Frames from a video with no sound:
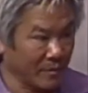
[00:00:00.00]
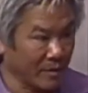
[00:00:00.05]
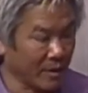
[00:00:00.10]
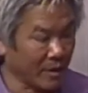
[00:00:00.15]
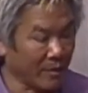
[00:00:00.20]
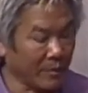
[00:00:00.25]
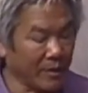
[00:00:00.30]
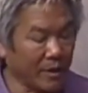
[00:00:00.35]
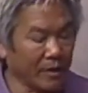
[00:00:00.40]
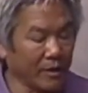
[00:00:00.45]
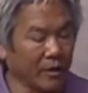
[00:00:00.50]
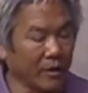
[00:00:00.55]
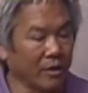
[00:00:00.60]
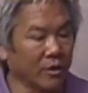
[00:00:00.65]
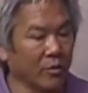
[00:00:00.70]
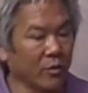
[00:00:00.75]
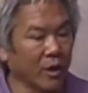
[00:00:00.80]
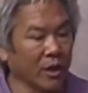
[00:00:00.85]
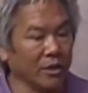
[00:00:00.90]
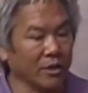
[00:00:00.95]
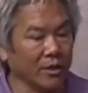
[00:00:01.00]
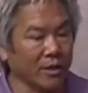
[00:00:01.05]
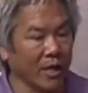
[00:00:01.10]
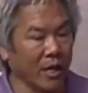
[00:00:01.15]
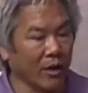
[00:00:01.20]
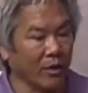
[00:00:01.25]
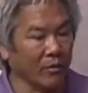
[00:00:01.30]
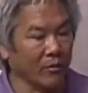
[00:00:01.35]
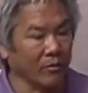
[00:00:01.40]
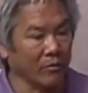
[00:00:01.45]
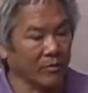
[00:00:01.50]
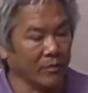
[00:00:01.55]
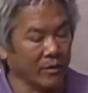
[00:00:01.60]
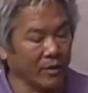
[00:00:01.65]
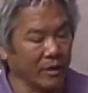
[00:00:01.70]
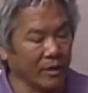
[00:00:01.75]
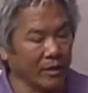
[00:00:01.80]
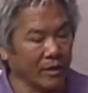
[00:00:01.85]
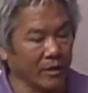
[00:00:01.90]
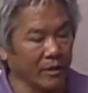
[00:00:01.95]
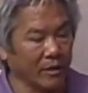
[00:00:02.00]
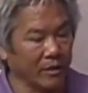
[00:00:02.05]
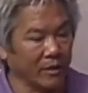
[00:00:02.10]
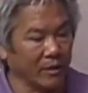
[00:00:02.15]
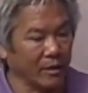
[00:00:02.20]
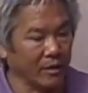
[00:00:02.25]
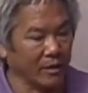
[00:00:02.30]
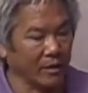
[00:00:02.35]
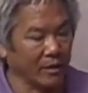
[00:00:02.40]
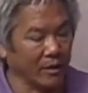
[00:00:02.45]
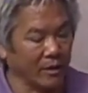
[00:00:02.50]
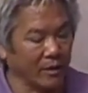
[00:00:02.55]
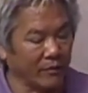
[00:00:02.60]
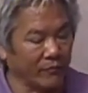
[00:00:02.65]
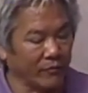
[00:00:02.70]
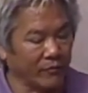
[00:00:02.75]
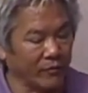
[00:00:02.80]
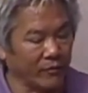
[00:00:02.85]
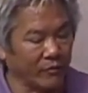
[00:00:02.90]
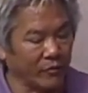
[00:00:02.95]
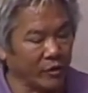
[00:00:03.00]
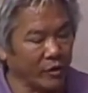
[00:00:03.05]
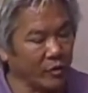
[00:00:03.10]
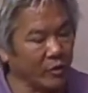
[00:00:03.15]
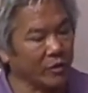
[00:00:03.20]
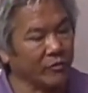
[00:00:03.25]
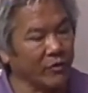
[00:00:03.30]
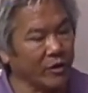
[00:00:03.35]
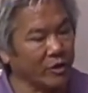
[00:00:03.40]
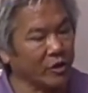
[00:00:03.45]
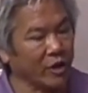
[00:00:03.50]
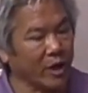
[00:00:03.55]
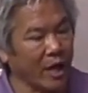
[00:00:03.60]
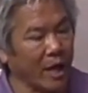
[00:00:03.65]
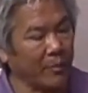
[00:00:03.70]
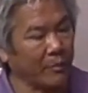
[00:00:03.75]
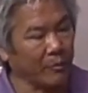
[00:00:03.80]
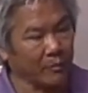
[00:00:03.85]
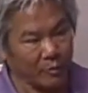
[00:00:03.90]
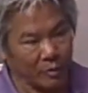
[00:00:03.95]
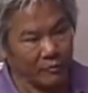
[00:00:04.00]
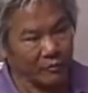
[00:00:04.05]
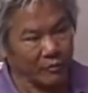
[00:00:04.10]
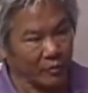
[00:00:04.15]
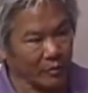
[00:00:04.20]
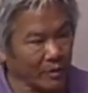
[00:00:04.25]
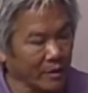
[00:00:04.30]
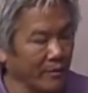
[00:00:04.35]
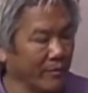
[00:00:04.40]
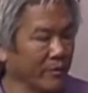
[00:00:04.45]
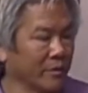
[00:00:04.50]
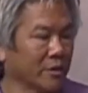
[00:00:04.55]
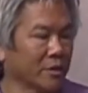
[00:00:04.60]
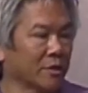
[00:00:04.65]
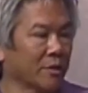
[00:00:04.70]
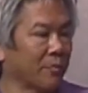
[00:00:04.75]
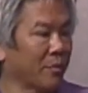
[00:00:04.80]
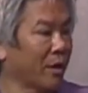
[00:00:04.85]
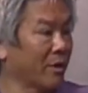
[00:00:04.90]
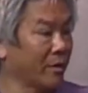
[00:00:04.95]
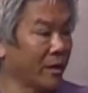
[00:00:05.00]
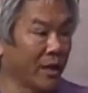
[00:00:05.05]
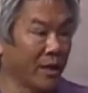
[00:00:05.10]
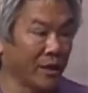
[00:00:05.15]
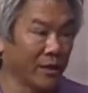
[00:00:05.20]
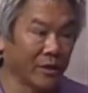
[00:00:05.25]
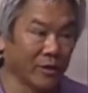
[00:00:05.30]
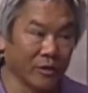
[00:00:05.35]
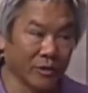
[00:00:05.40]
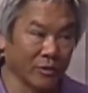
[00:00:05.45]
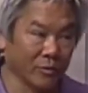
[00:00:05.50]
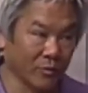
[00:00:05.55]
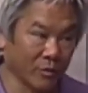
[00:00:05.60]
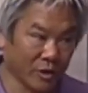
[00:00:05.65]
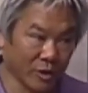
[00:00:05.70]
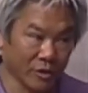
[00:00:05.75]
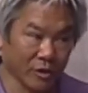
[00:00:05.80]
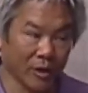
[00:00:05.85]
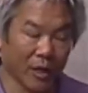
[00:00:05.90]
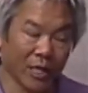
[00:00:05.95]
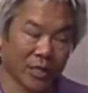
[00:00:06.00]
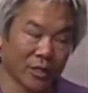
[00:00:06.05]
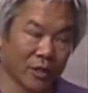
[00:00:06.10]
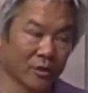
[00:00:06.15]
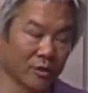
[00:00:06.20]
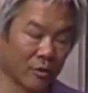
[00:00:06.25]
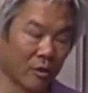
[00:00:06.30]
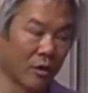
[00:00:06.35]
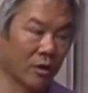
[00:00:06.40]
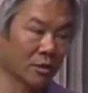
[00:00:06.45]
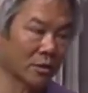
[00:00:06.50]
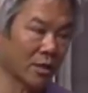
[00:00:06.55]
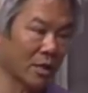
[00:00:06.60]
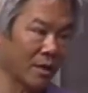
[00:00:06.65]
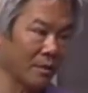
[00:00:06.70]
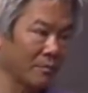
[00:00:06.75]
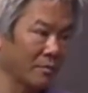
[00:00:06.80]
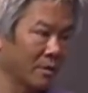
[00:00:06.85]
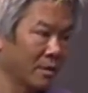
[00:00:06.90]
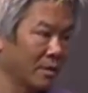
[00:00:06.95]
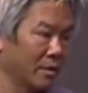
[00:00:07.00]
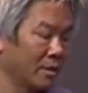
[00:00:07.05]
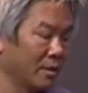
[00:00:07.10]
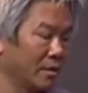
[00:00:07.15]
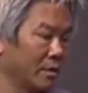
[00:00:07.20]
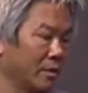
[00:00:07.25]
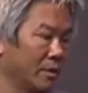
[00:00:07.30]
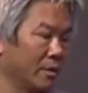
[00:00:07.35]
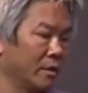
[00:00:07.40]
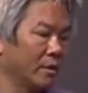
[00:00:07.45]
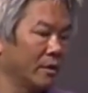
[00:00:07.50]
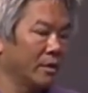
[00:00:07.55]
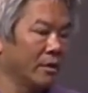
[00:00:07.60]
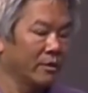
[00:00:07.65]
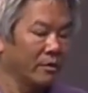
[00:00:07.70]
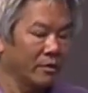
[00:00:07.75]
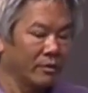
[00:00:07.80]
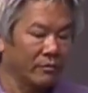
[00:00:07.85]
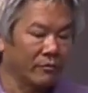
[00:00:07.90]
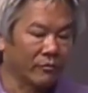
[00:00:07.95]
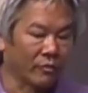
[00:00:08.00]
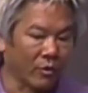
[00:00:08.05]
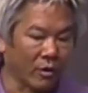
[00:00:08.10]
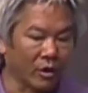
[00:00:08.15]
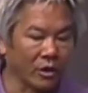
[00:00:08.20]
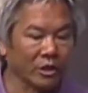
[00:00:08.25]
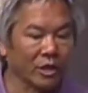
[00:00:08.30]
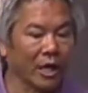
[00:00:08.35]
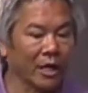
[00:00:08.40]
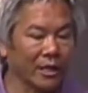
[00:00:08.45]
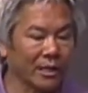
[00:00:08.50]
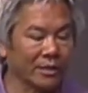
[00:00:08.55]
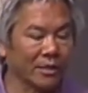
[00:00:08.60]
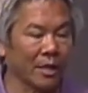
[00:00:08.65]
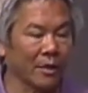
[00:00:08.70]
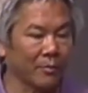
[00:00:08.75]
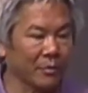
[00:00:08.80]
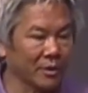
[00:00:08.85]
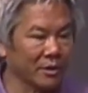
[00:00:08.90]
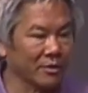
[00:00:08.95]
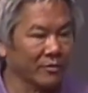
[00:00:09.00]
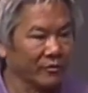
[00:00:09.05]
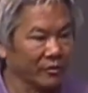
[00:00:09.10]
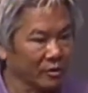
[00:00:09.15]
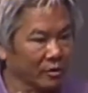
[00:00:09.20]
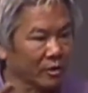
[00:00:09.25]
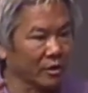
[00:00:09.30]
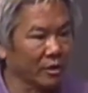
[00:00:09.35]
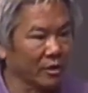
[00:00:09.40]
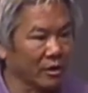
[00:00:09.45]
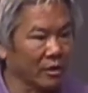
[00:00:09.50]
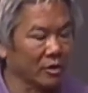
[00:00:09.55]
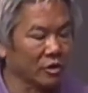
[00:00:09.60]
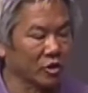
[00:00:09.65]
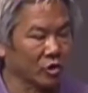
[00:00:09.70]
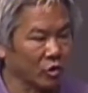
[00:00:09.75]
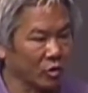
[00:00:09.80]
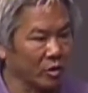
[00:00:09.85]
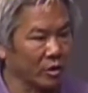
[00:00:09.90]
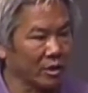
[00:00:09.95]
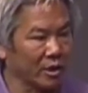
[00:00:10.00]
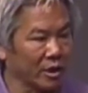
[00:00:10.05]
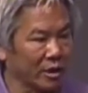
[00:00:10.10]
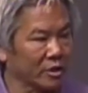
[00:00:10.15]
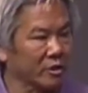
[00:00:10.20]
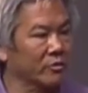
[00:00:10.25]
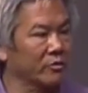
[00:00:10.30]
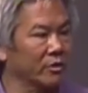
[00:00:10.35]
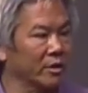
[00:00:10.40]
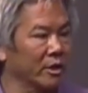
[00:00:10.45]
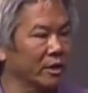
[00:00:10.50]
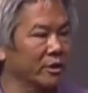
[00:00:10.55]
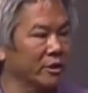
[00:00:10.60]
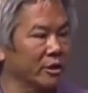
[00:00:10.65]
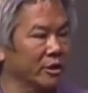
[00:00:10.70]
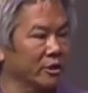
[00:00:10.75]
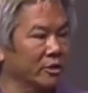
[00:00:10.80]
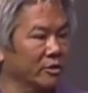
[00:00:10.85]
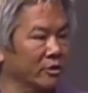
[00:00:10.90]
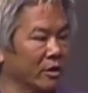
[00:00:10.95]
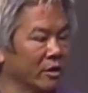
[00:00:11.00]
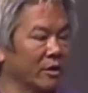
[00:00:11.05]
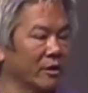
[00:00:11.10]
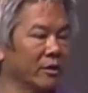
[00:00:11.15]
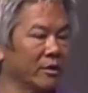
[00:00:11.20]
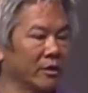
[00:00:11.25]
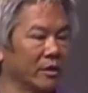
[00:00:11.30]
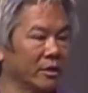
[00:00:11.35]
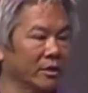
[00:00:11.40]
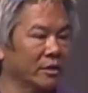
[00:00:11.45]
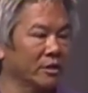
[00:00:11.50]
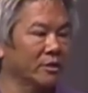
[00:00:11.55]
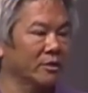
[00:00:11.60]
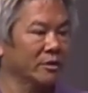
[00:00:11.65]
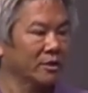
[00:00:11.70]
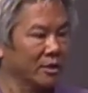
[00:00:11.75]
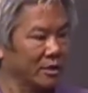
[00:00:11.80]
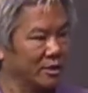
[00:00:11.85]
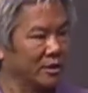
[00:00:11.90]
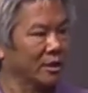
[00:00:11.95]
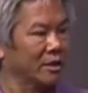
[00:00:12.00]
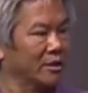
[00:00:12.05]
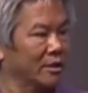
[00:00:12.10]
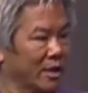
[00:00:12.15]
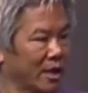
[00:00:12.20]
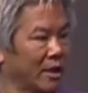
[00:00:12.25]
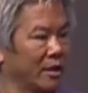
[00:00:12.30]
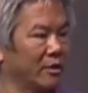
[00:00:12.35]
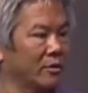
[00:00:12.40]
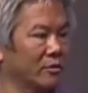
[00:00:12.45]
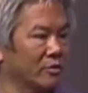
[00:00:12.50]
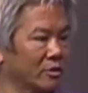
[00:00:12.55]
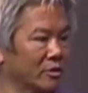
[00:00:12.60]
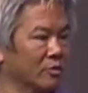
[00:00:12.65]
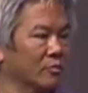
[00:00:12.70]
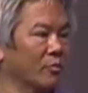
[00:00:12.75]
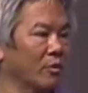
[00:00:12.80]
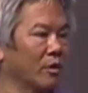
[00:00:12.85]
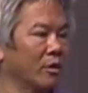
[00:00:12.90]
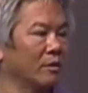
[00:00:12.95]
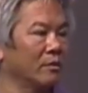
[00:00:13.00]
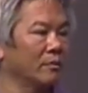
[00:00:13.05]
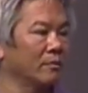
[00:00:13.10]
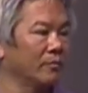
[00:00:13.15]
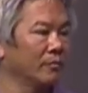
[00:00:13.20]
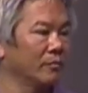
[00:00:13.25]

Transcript: I mean, the U.S. now, if, for U.S. venture capital portfolio companies, it's about eight years, which is actually a long time. For our Chinese companies, if you look at our short history at GSR, it's six to eight years as well,